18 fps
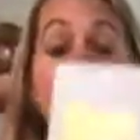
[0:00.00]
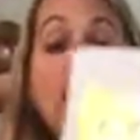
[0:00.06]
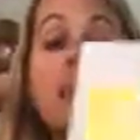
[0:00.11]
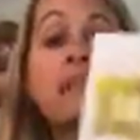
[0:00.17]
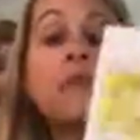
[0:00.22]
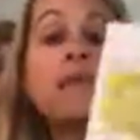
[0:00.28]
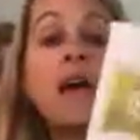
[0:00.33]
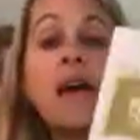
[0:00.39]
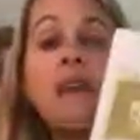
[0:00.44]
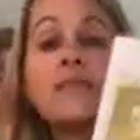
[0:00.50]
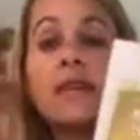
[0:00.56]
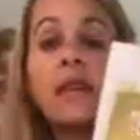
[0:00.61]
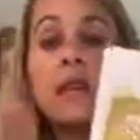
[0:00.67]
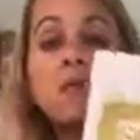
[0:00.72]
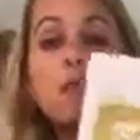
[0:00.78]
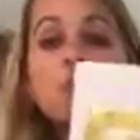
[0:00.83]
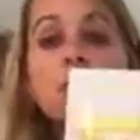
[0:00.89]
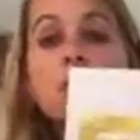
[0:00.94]
And the
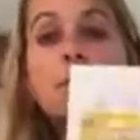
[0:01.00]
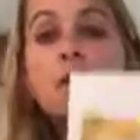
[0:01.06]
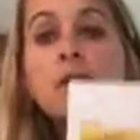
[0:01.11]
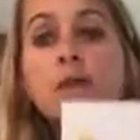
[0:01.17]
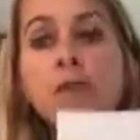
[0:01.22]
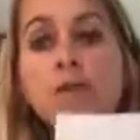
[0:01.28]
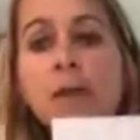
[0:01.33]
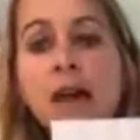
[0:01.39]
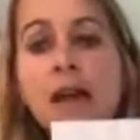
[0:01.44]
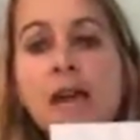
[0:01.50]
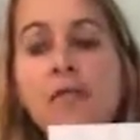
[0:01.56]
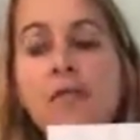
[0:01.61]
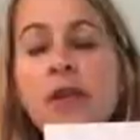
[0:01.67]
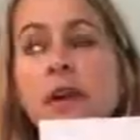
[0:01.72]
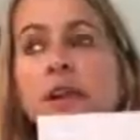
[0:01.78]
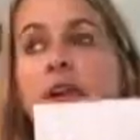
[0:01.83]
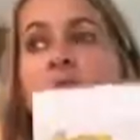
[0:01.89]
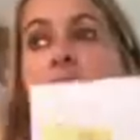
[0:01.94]
5-second rule is my new favorite.